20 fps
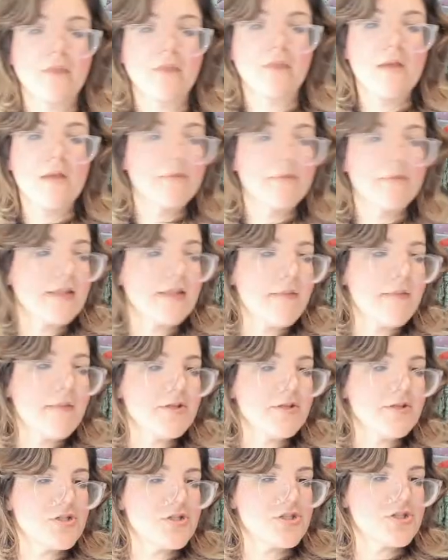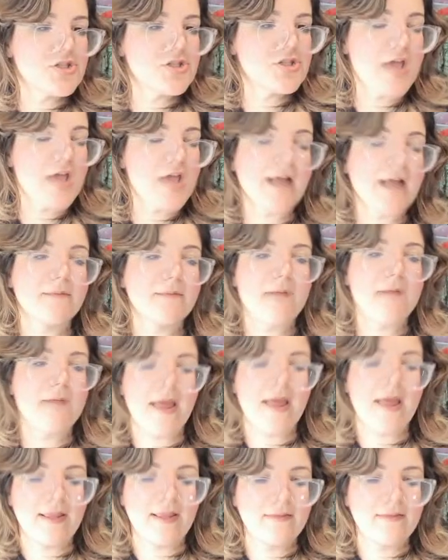But let me just check
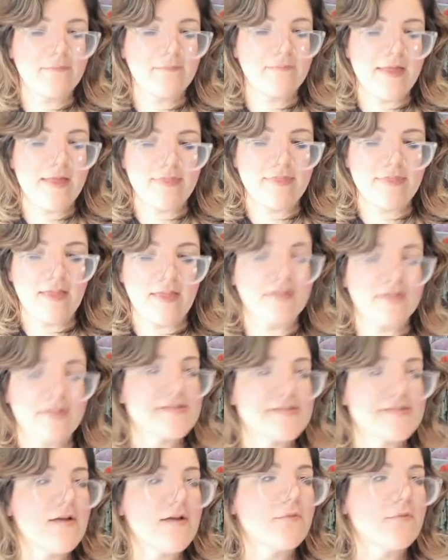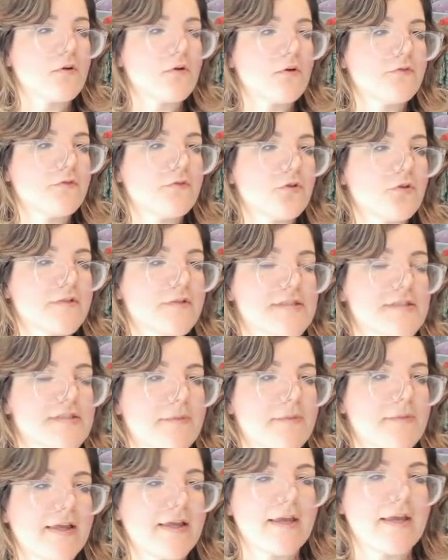my thing, because now I'm nervous that
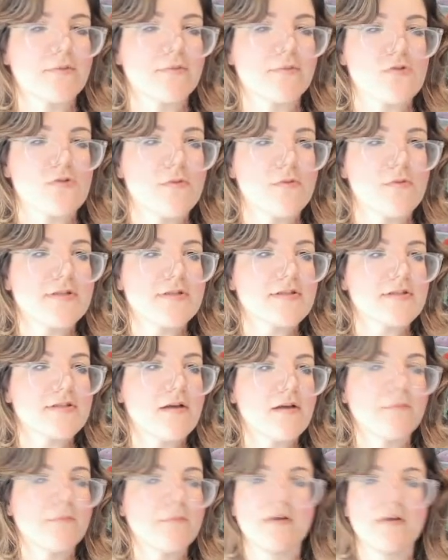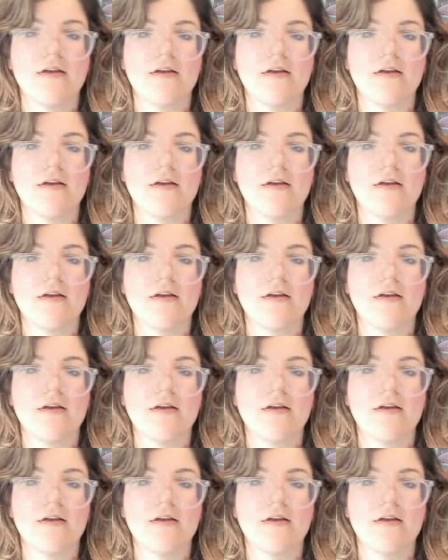my camera's all messed up.